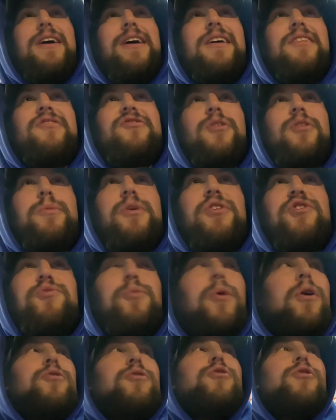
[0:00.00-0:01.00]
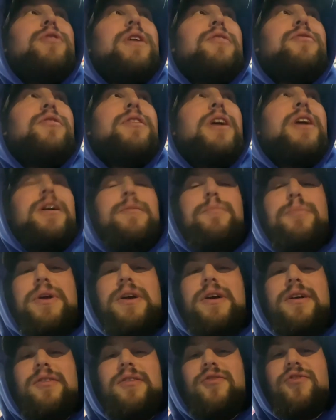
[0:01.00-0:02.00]
It's gonna be a small turnout tonight
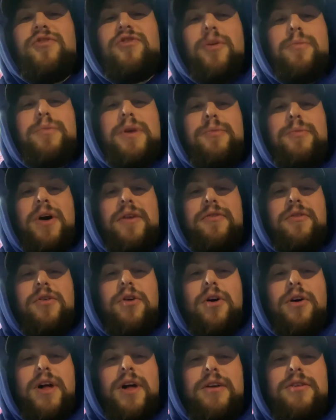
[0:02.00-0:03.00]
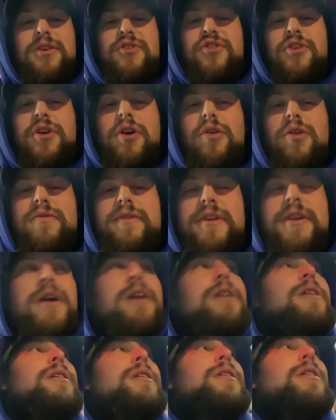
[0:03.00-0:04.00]
because some people have to call out because of COVID.
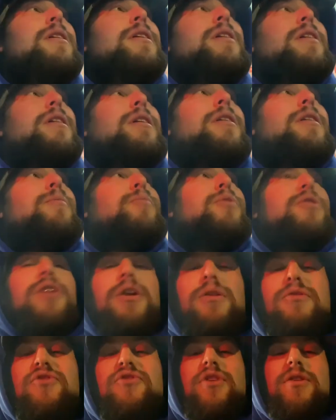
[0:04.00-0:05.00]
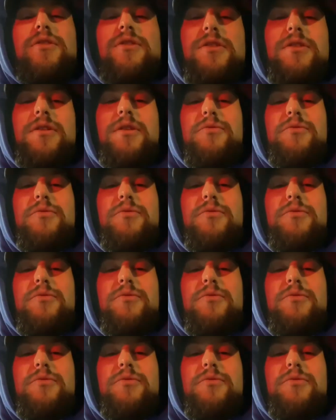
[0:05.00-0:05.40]
But you know, it's all good.